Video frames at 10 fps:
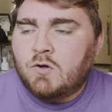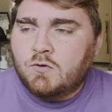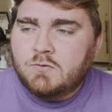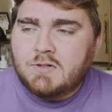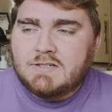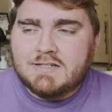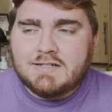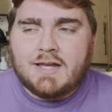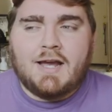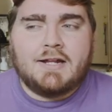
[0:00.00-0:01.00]
The old one
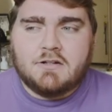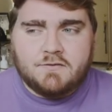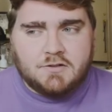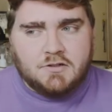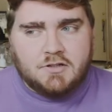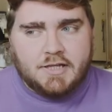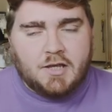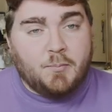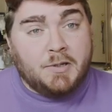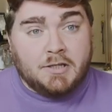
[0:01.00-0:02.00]
did kind of look like
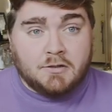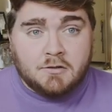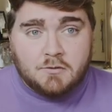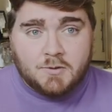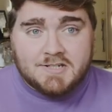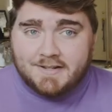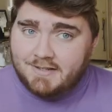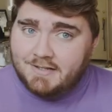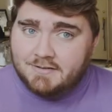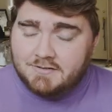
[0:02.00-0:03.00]
a pill will, which I
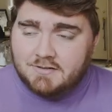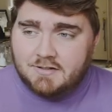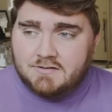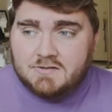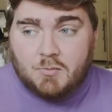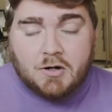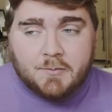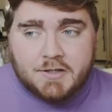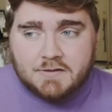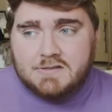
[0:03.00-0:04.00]
think is
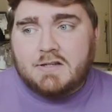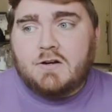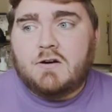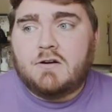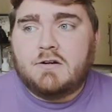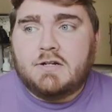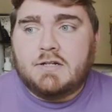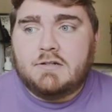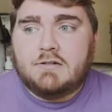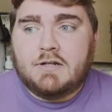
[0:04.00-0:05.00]
smart because they are
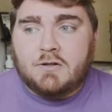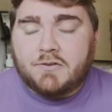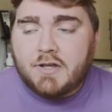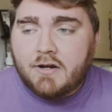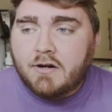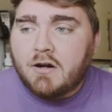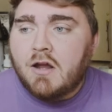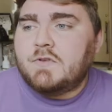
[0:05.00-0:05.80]
in healthcare.